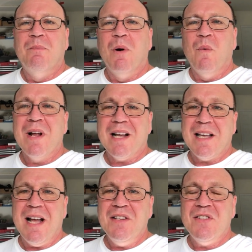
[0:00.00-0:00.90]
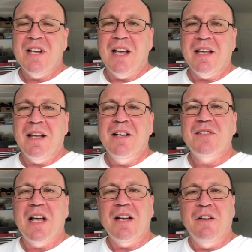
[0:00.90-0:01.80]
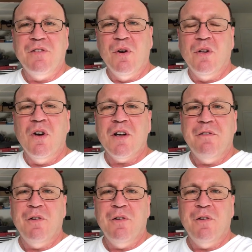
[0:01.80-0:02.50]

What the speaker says: But what I can say is that if you're looking